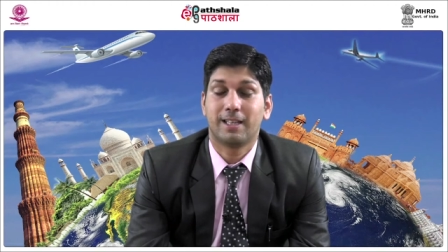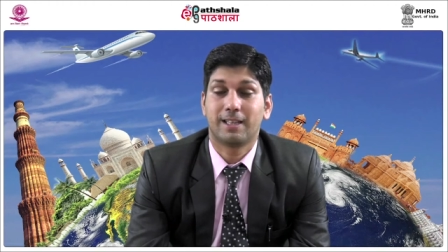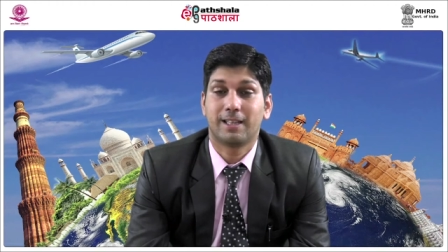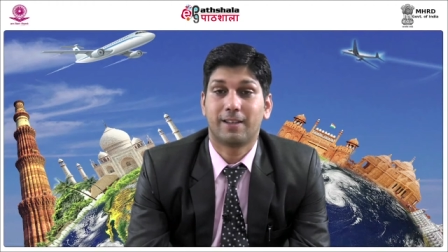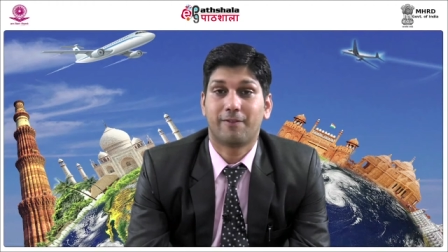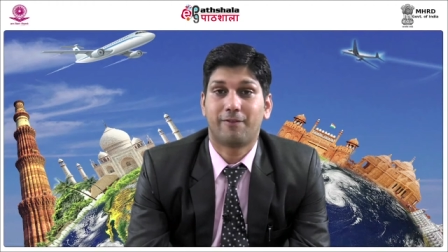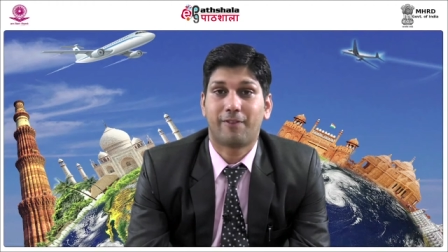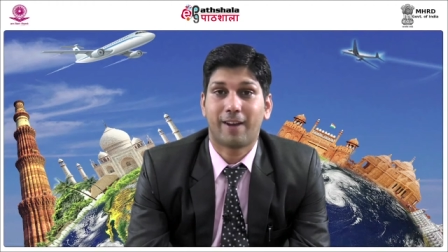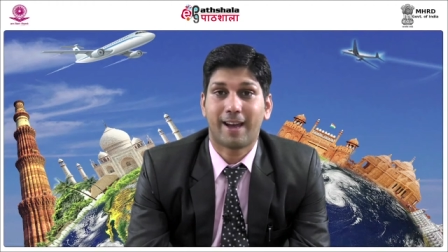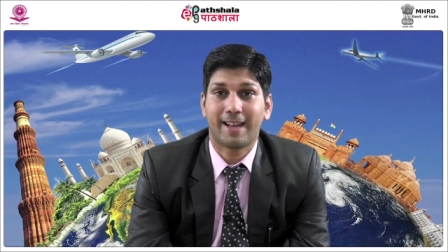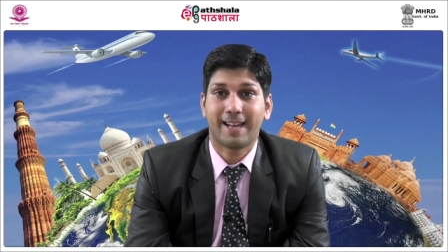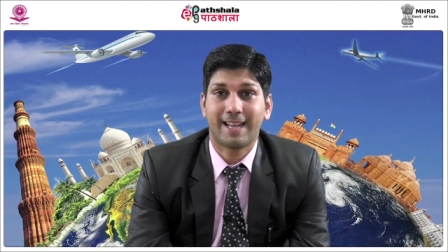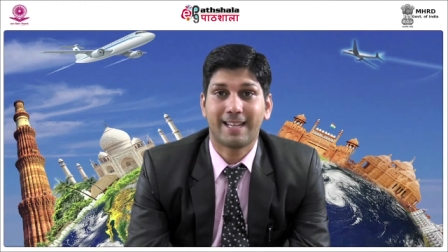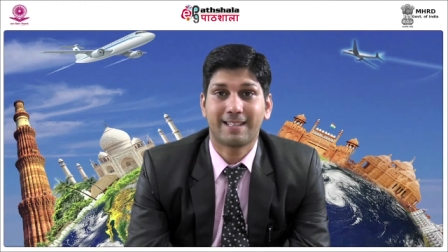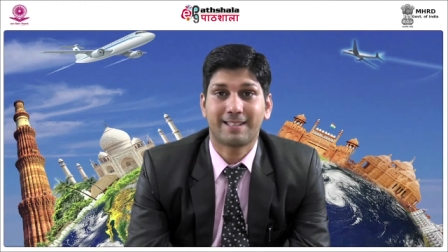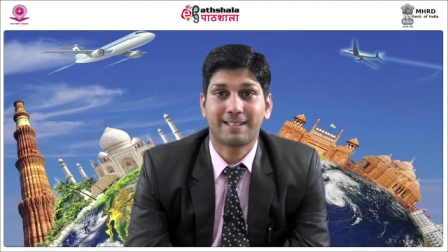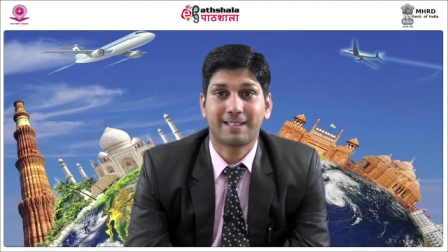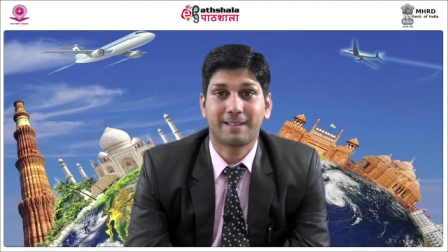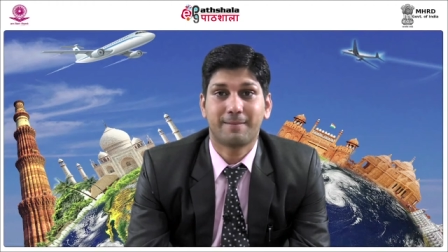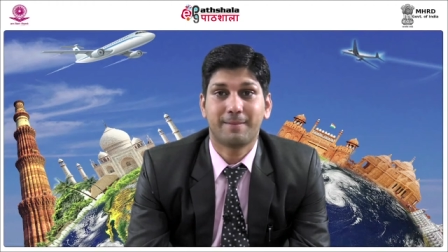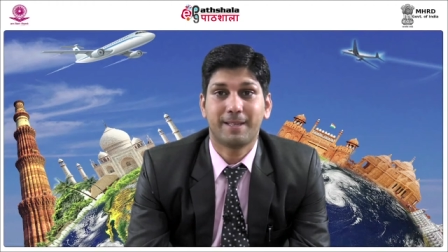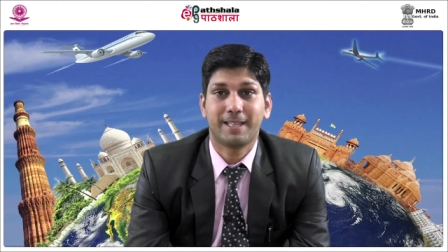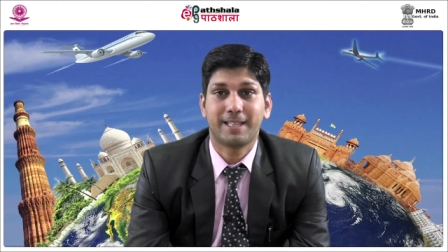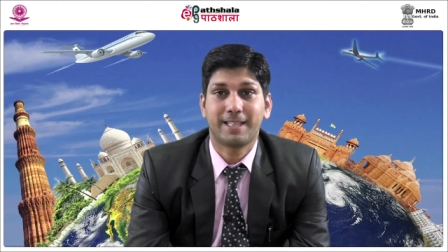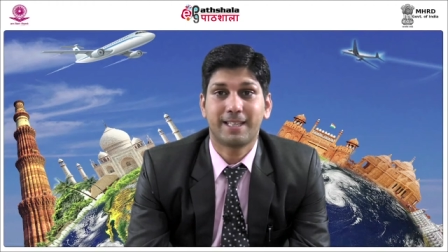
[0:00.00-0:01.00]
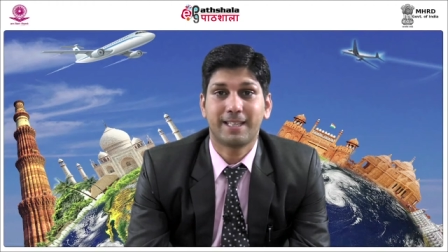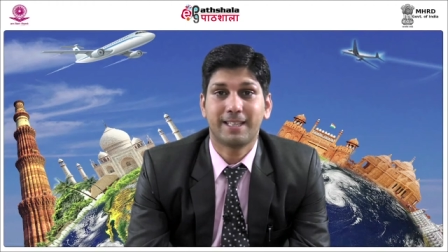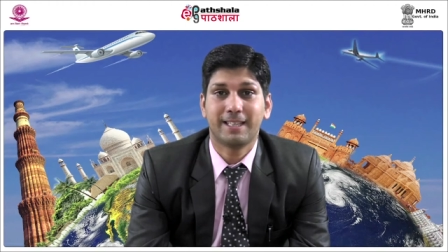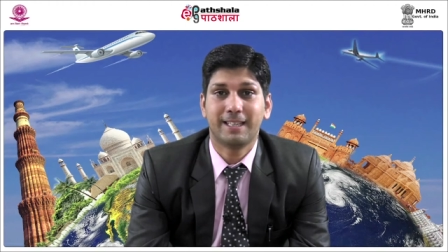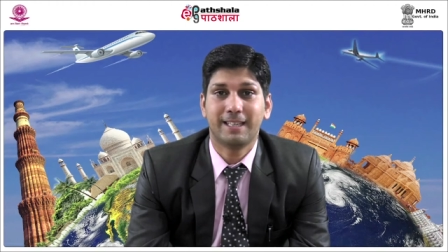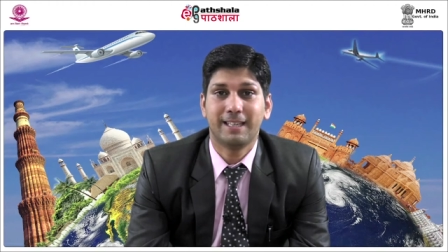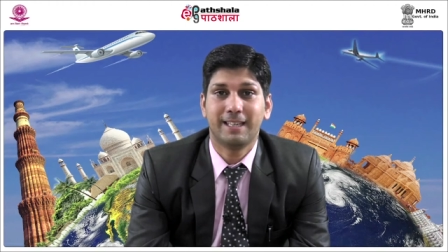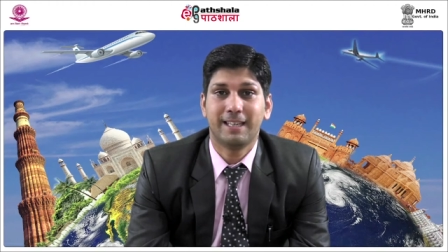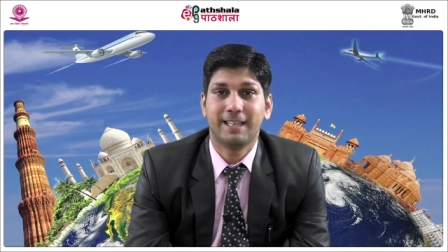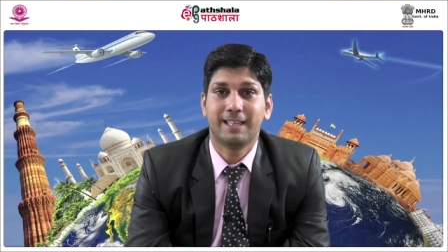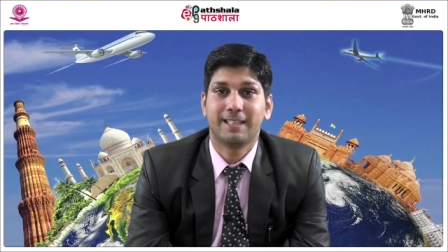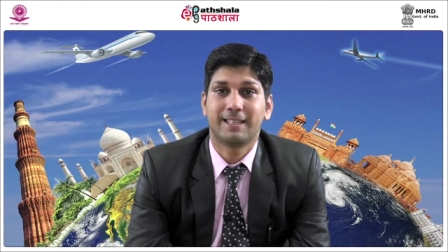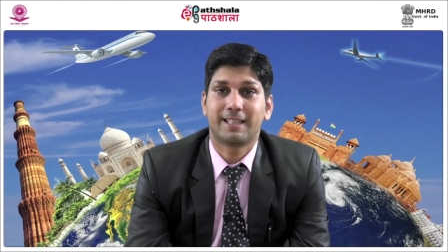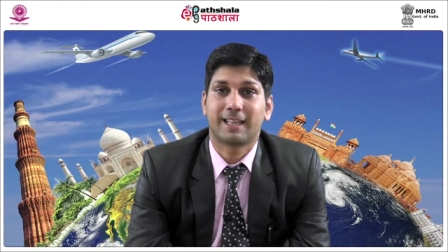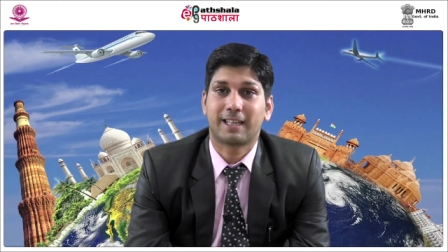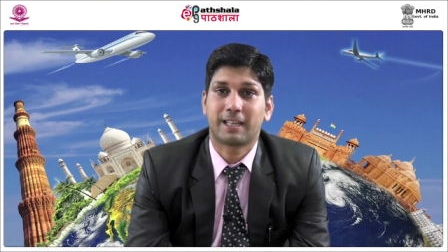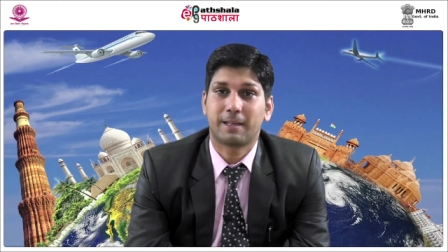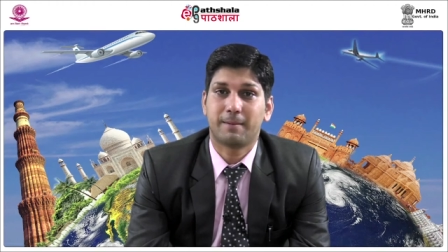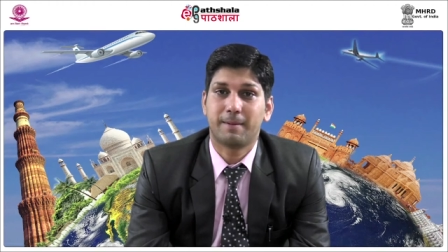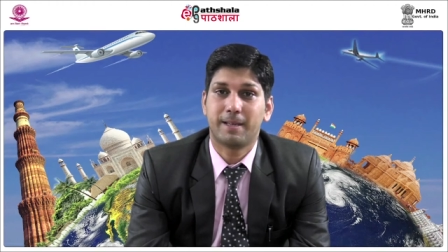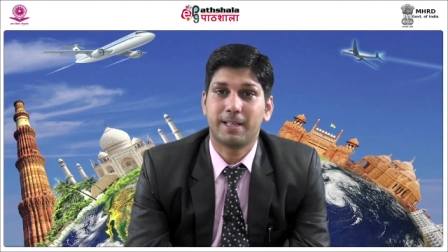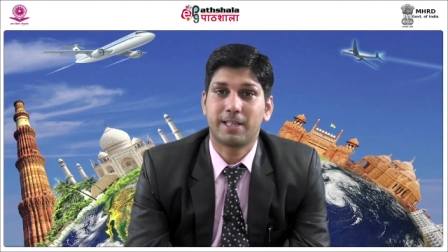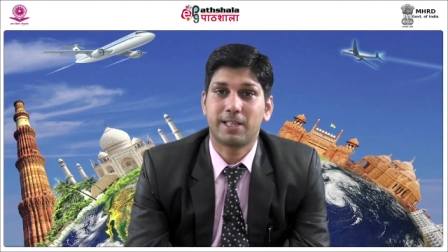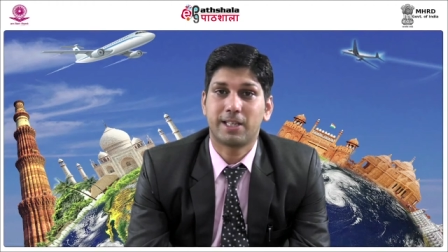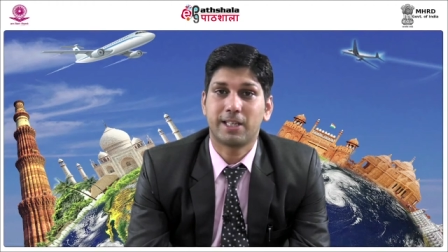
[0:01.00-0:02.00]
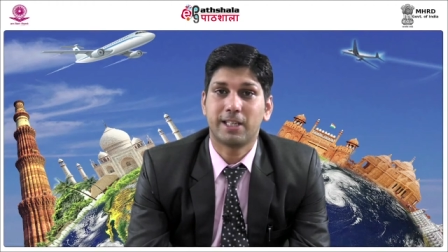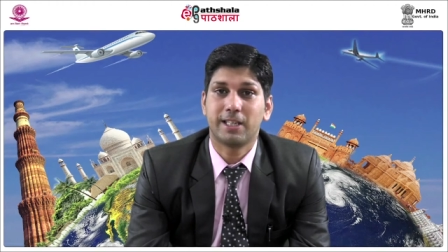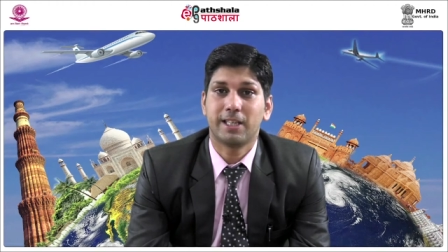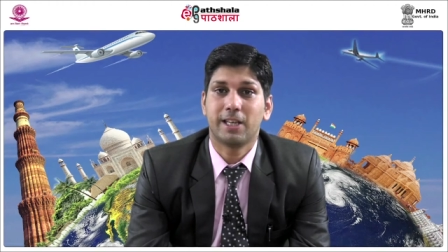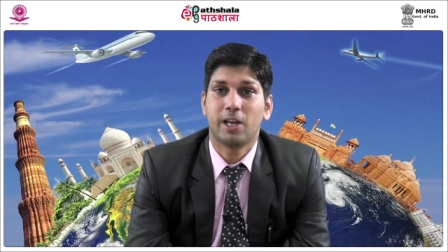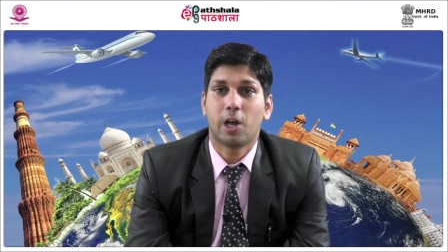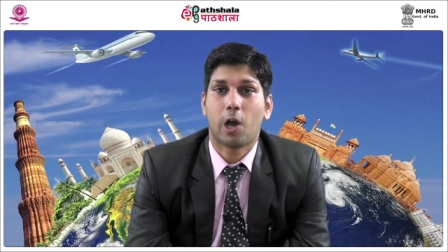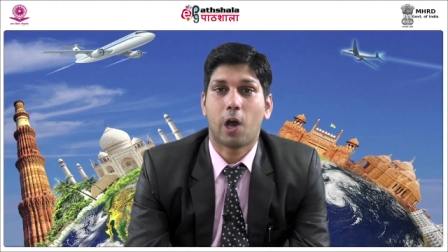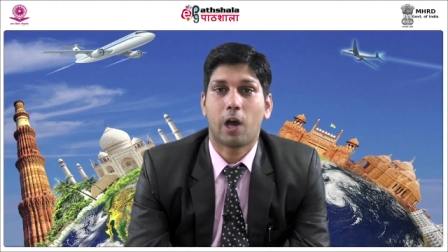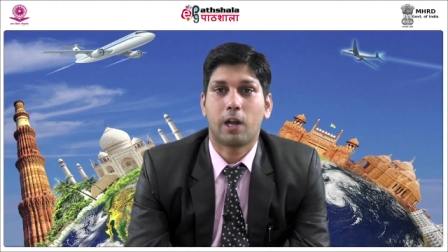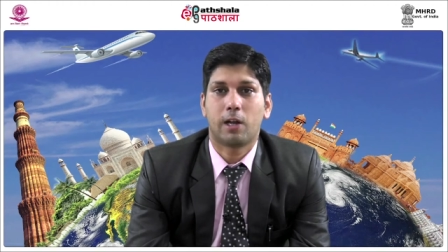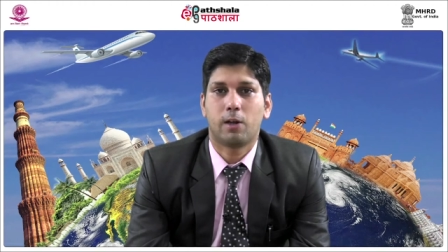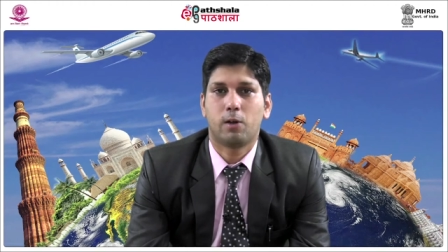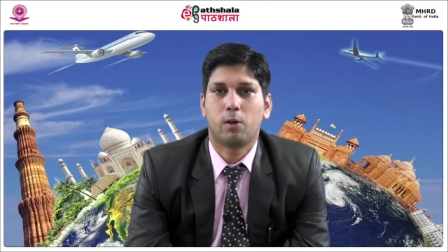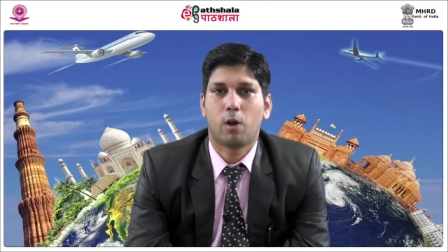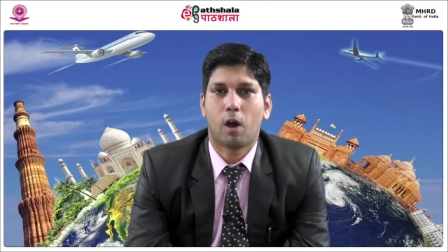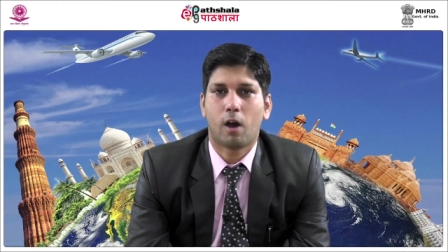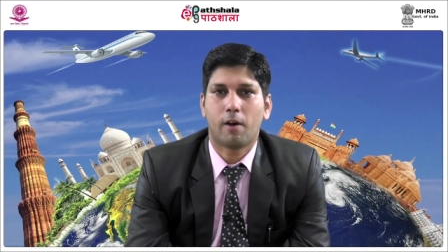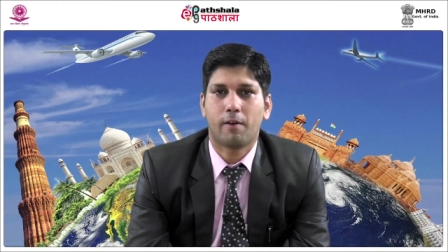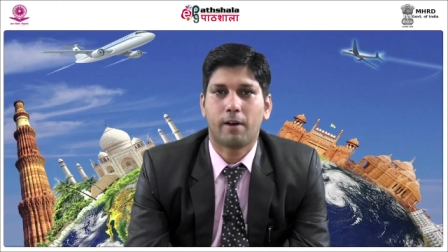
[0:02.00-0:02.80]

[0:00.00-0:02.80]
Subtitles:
the Finance Committee, the Committee on